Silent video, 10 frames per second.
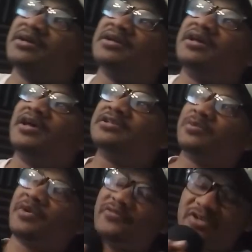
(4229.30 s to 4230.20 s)
So my
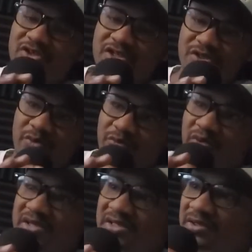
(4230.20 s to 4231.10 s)
frustration with
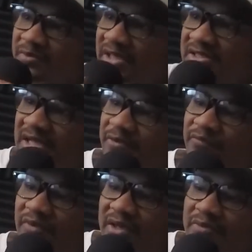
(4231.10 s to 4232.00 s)
kids that
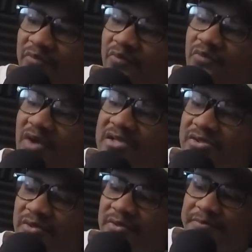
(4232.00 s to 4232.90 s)
fucking
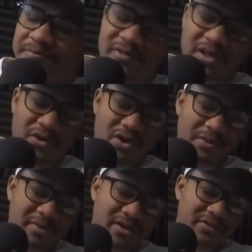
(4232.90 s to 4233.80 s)
wrestled, they're all
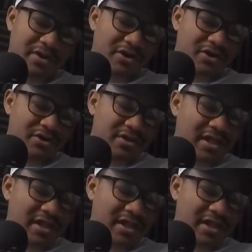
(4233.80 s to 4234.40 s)
about, they're good.